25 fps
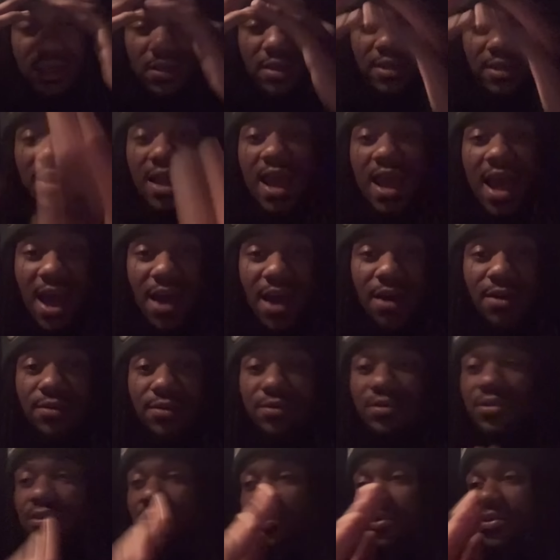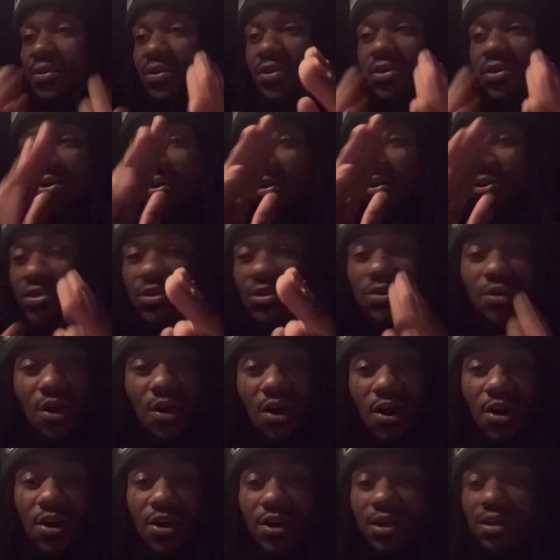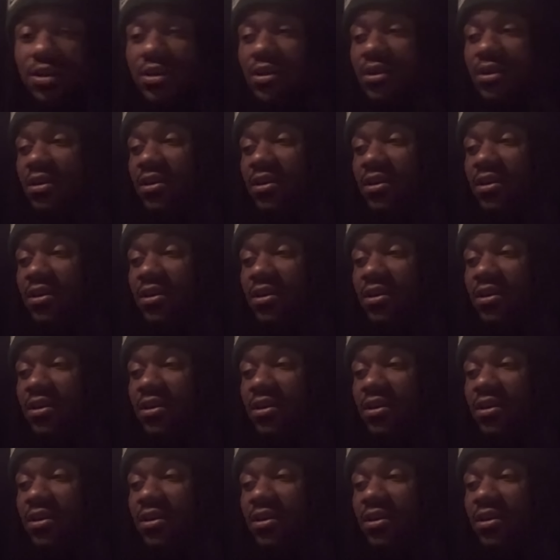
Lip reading: Now you going so hard,